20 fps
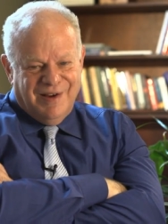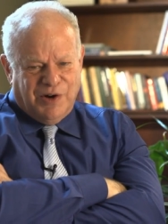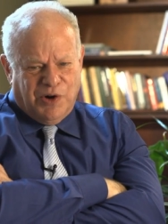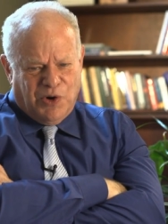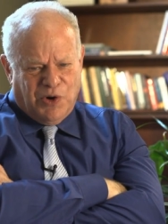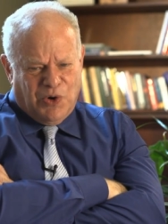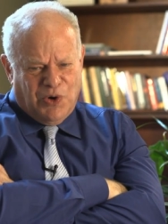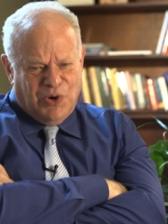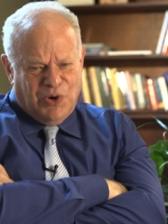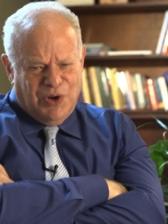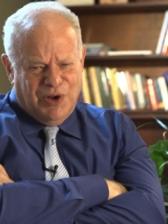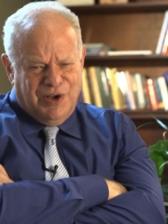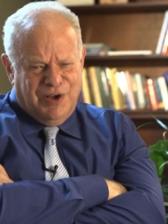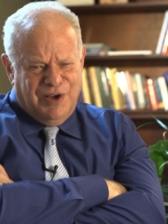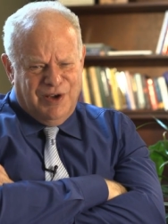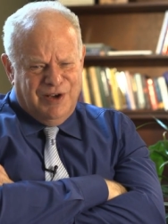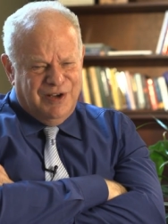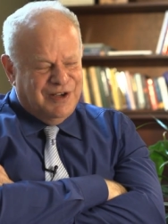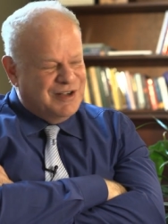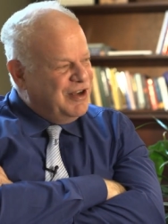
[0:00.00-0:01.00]

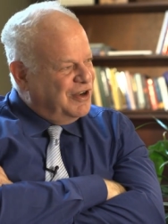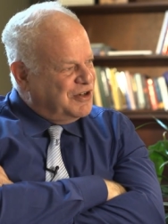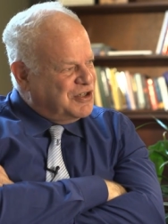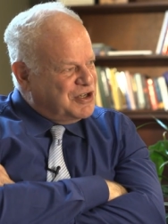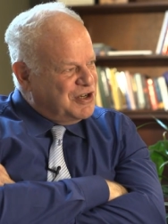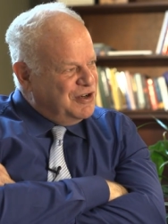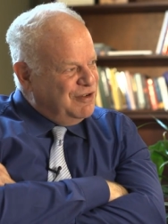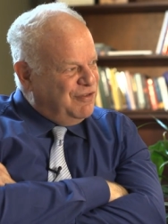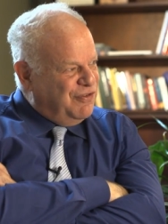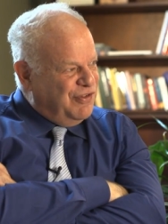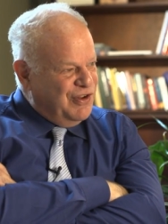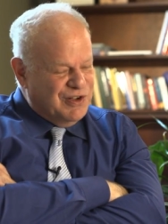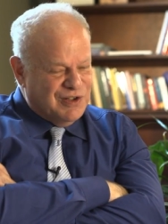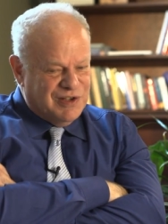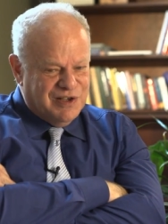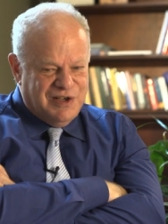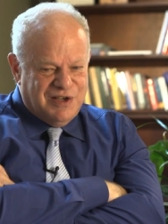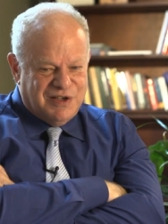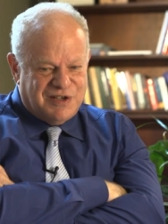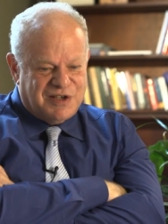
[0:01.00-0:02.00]
girly,
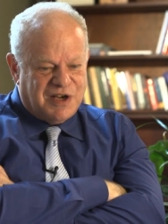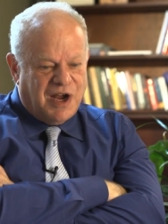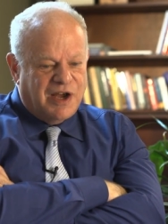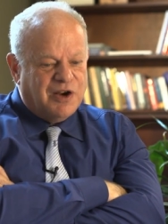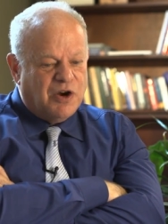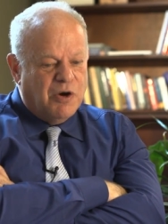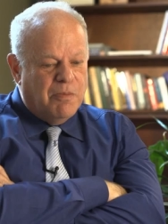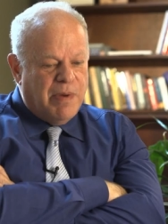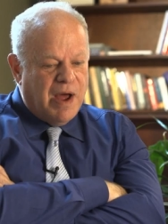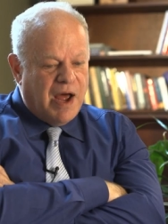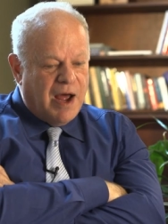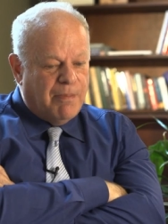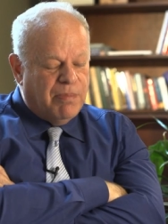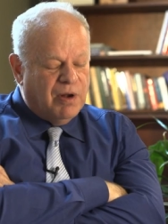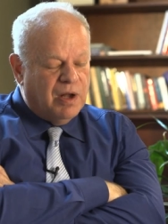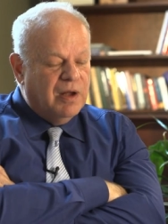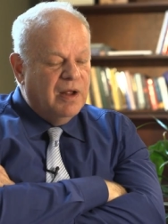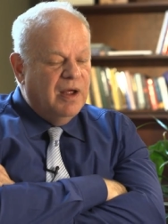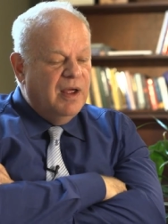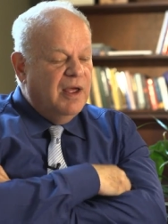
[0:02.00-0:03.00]
touchy-feely
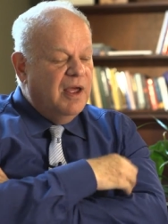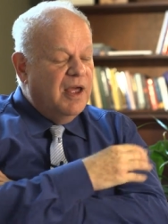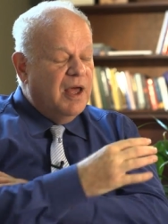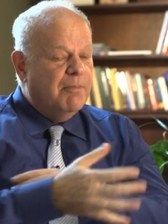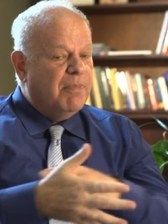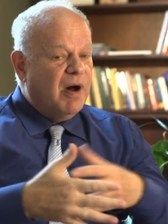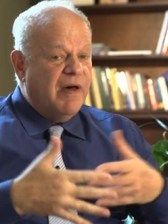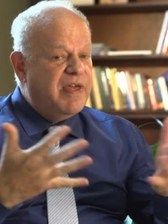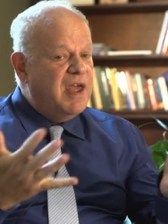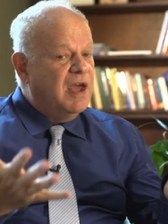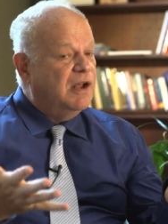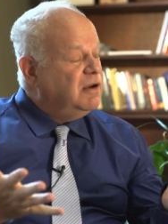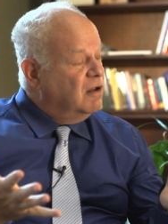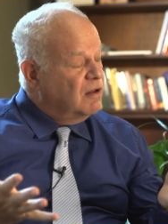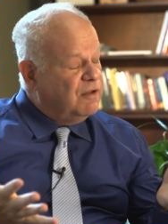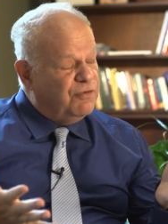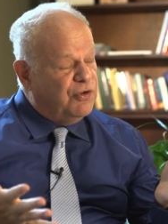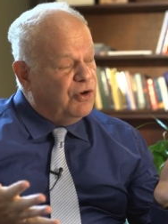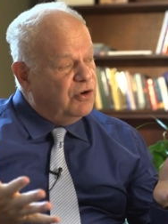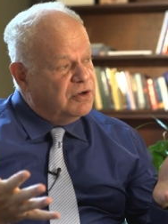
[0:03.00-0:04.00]
psychobabble, and by the end
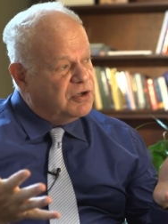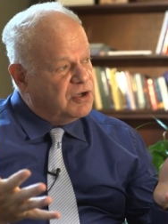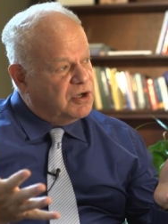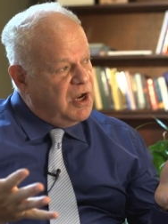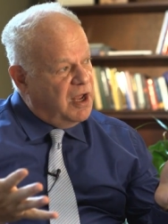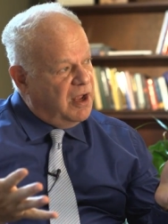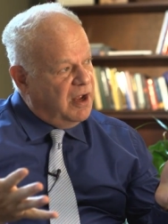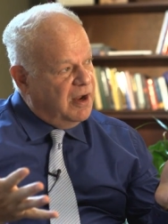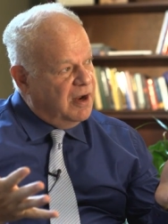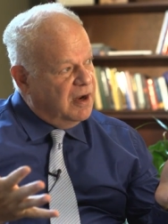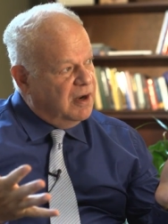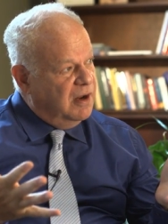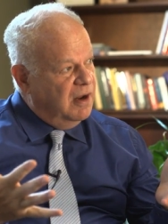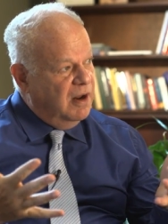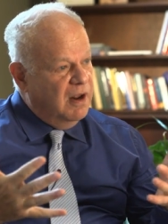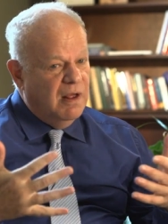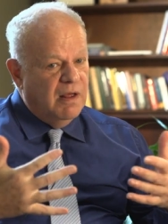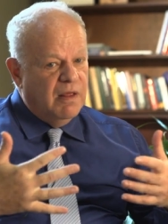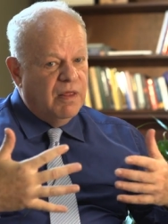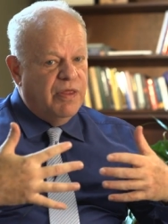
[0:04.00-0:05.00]
of the first day,
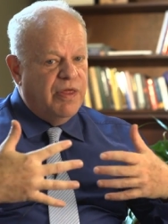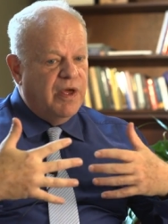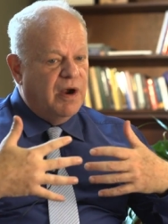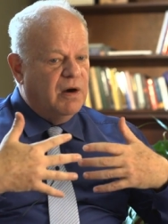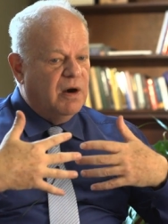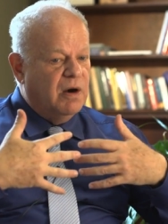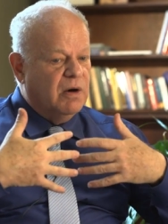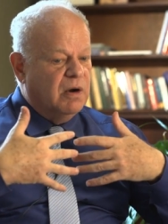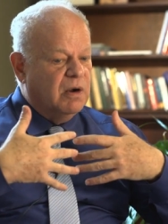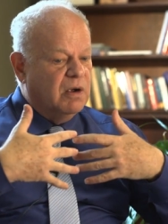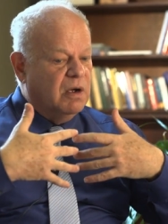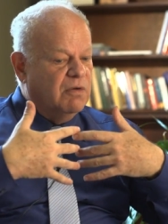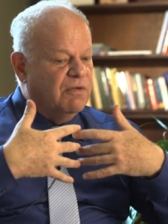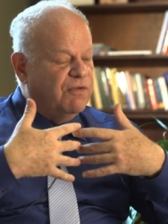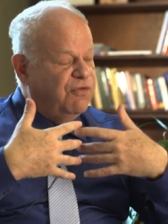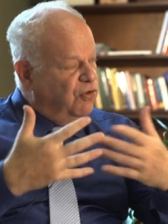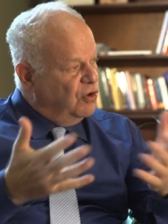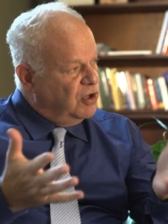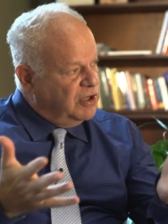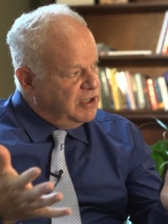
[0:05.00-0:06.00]
they're
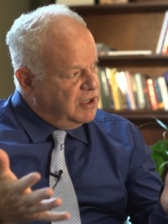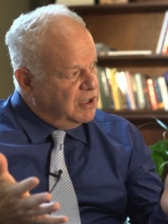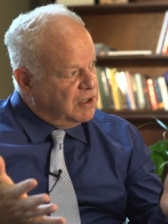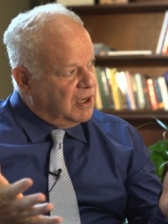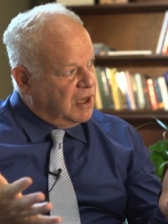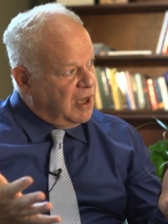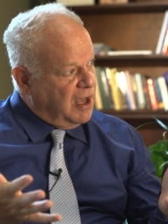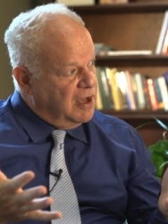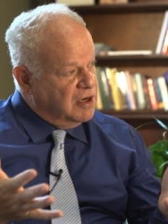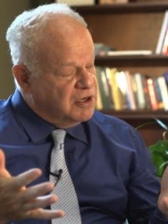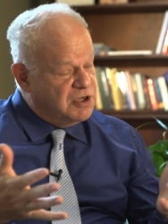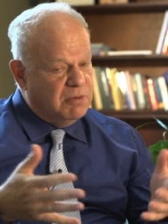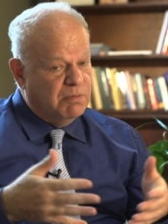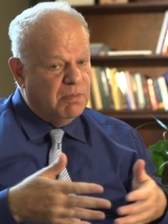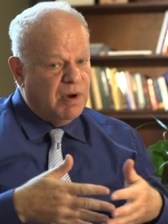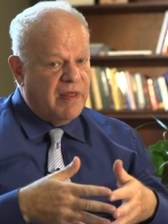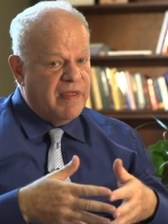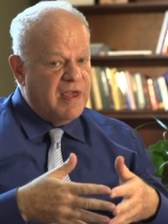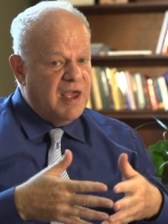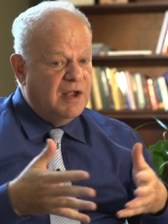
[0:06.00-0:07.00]
fully engaged,
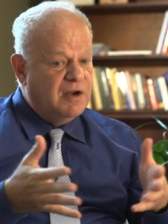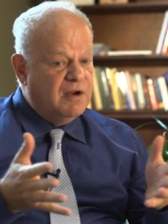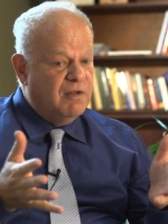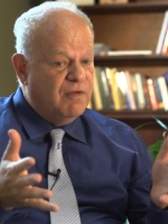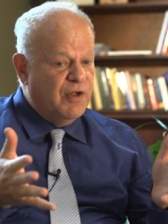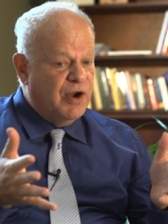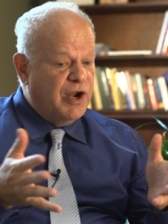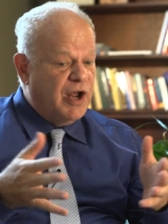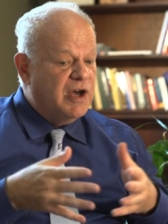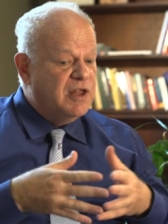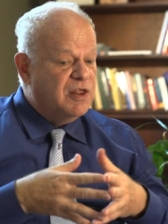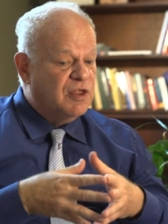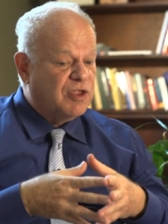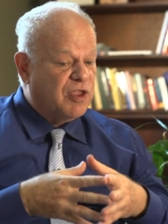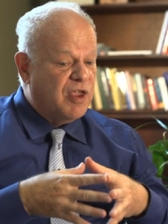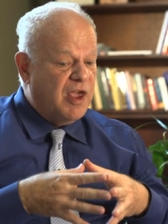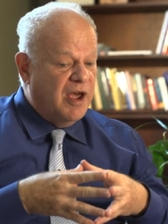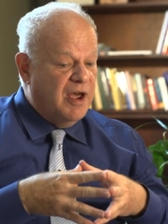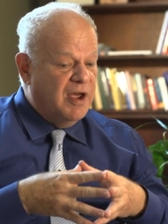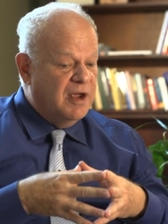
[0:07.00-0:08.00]
and by the end of the
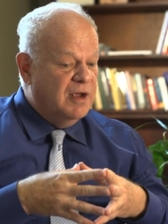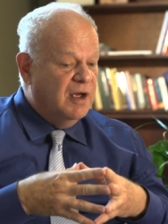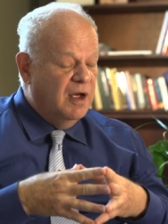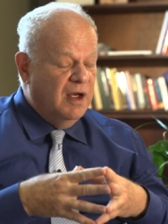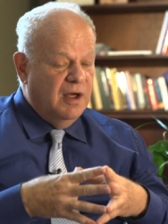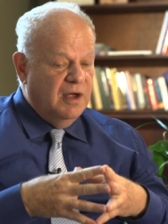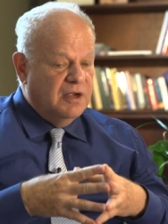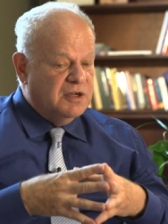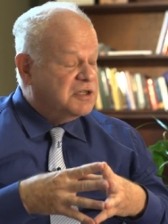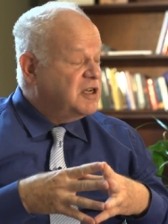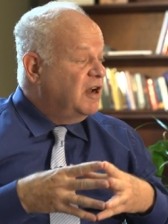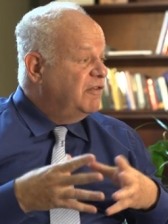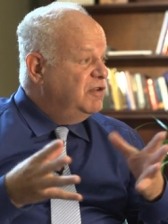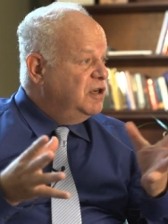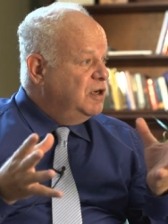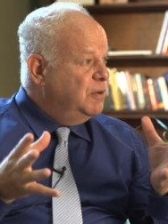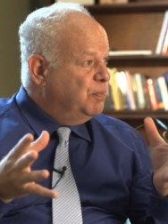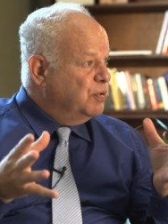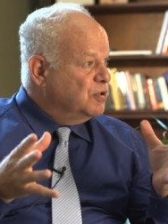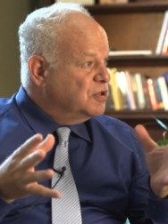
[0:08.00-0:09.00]
9th day,
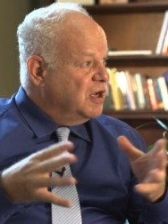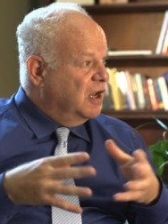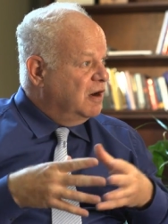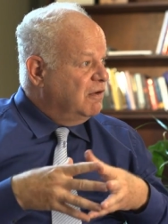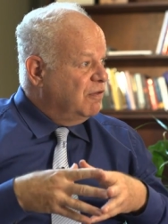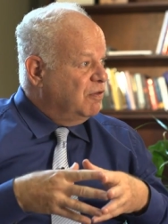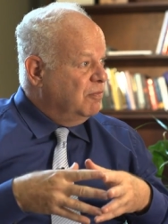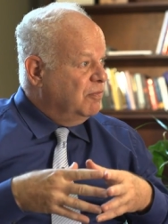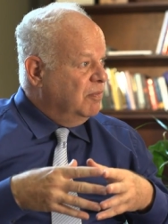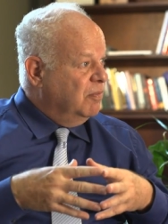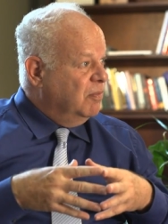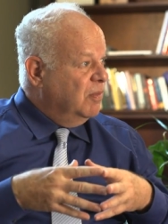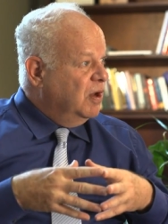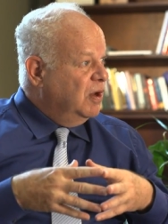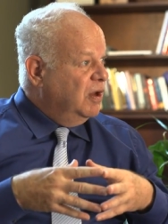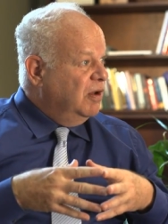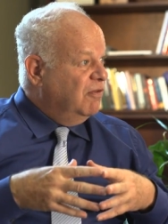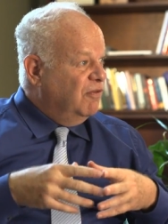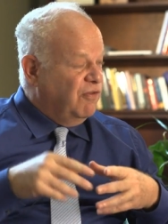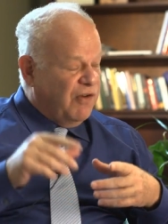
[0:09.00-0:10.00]
70% of them
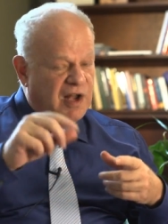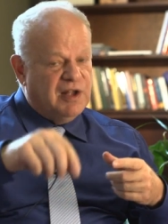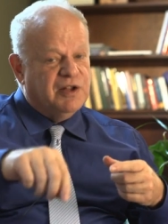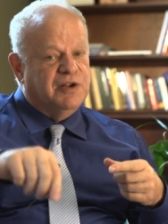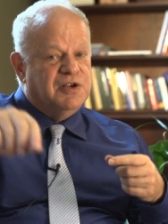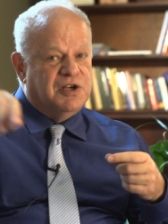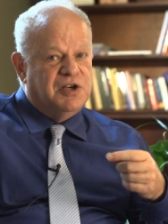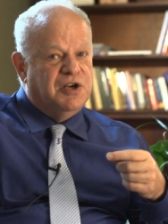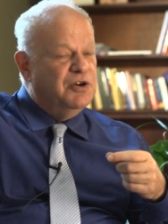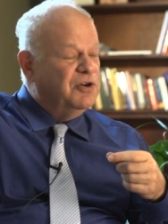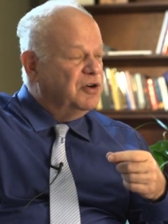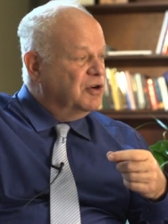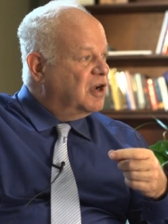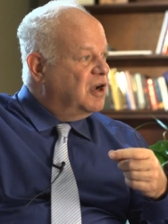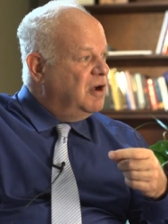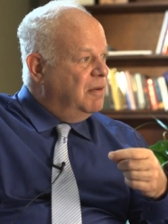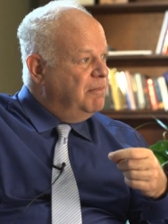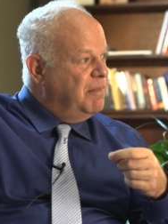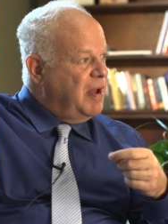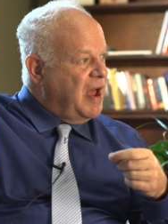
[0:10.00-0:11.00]
volunteer to
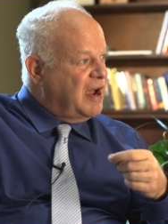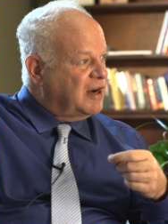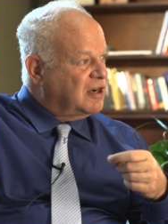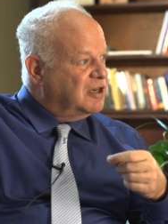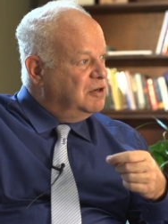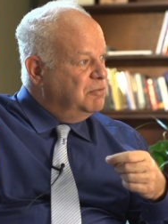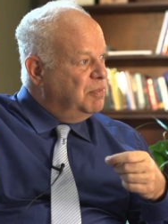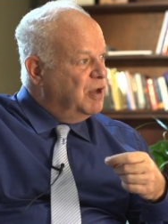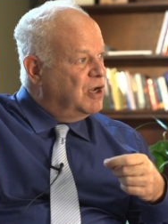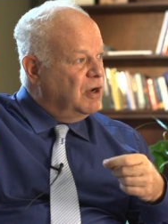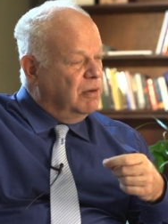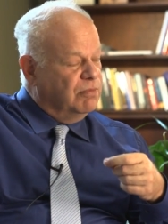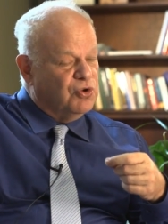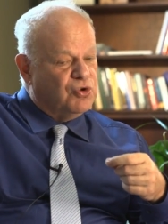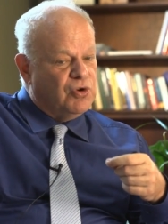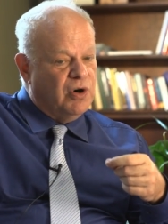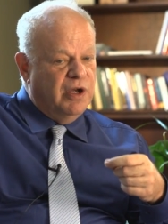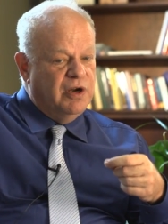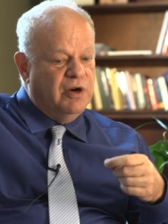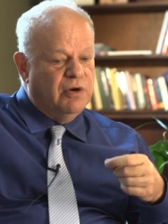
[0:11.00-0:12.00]
come back to become
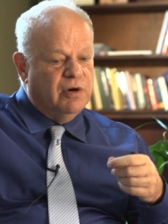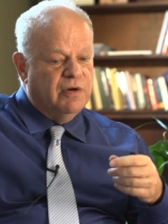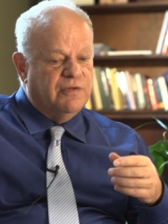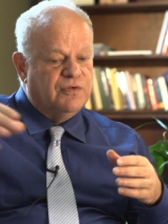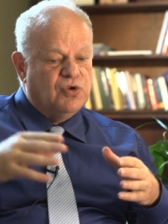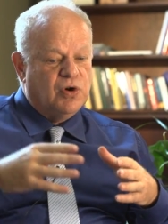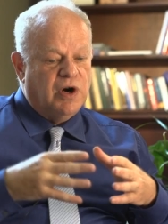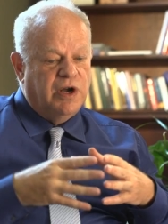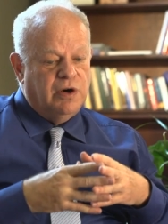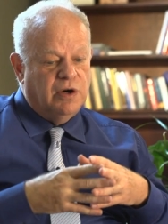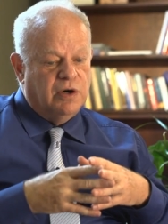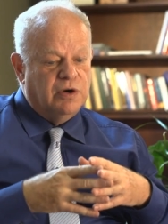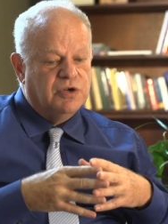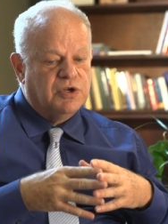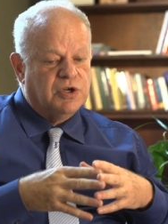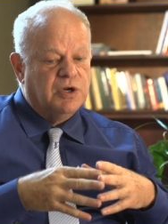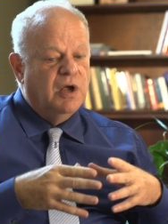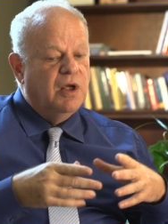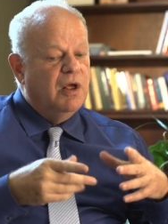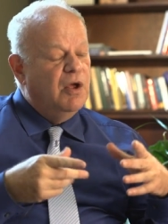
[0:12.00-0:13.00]
trainer of
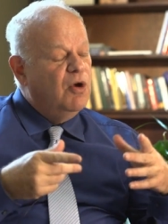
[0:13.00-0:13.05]
trainers.